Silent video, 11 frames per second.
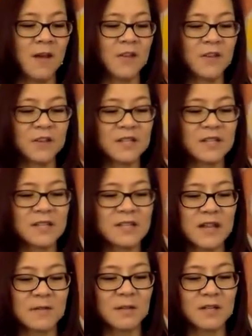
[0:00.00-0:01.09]
Phil says,
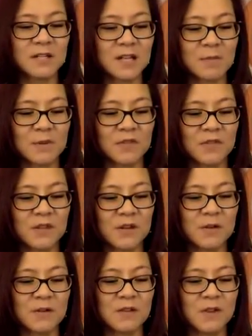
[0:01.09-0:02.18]
I will accept the flow
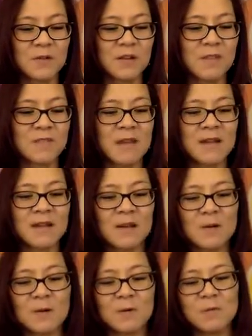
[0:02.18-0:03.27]
of owning my
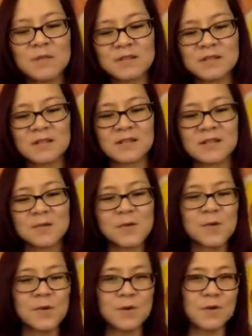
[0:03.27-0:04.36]
own business.
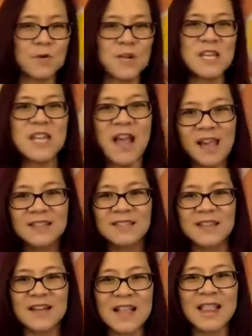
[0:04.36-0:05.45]
Woohoo! Yes,
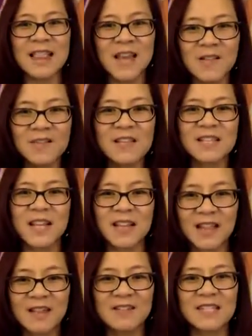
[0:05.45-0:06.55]
I love these. I
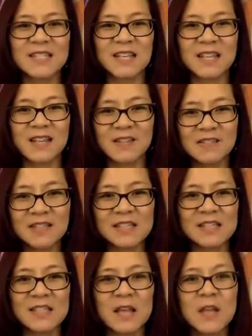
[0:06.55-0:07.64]
love these. I love
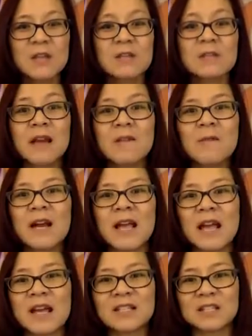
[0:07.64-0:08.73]
these. So now I want to
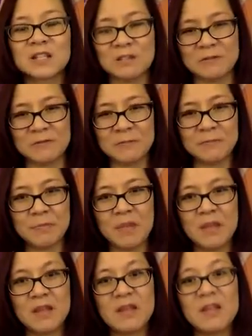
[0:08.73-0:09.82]
ask you,
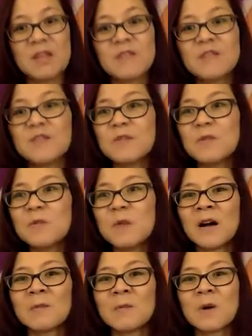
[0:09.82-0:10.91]
if you
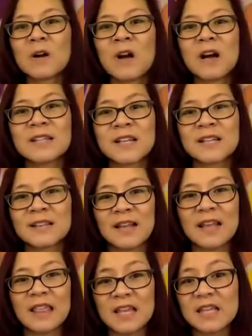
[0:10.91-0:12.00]
want more content
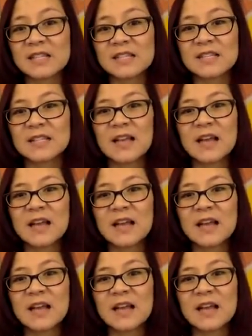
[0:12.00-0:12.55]
like this,